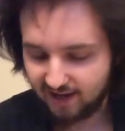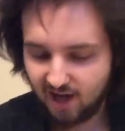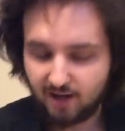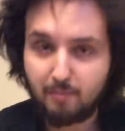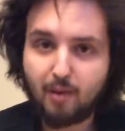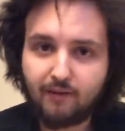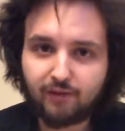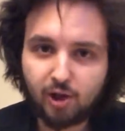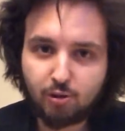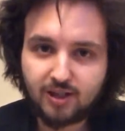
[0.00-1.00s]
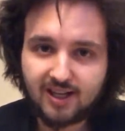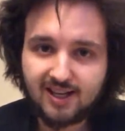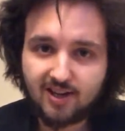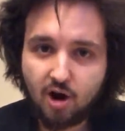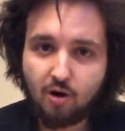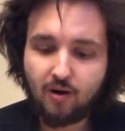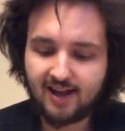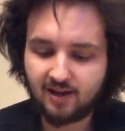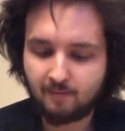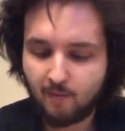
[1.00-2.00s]
I got a buffalo taquito
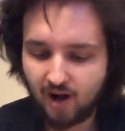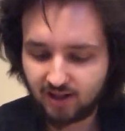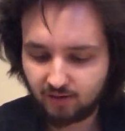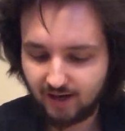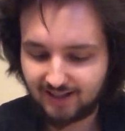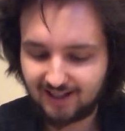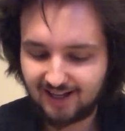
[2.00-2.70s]
and a Monterey